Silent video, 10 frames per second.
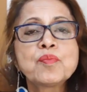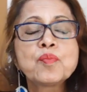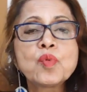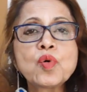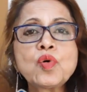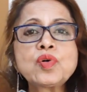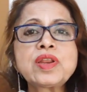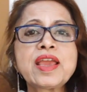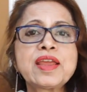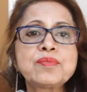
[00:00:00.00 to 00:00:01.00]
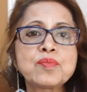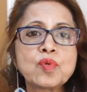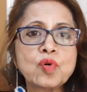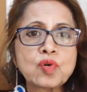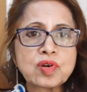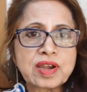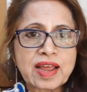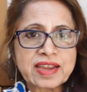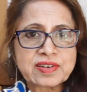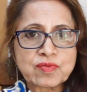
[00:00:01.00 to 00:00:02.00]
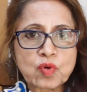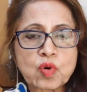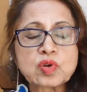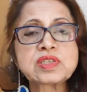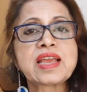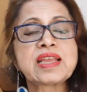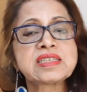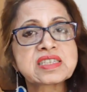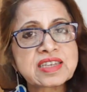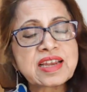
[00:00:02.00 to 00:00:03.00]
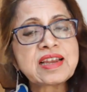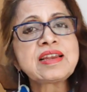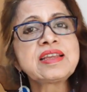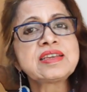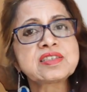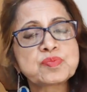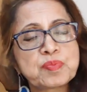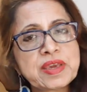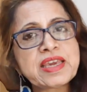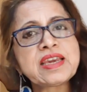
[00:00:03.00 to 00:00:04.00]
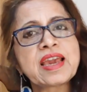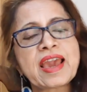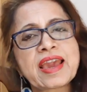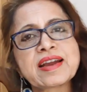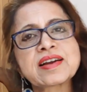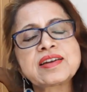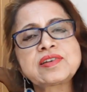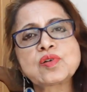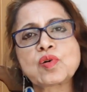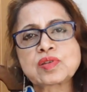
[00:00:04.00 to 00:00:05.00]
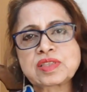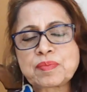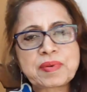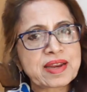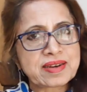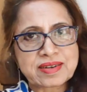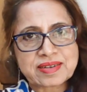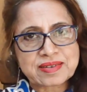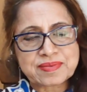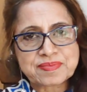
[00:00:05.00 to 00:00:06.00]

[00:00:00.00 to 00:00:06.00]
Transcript: More and more light was and still is being anchored on the planet.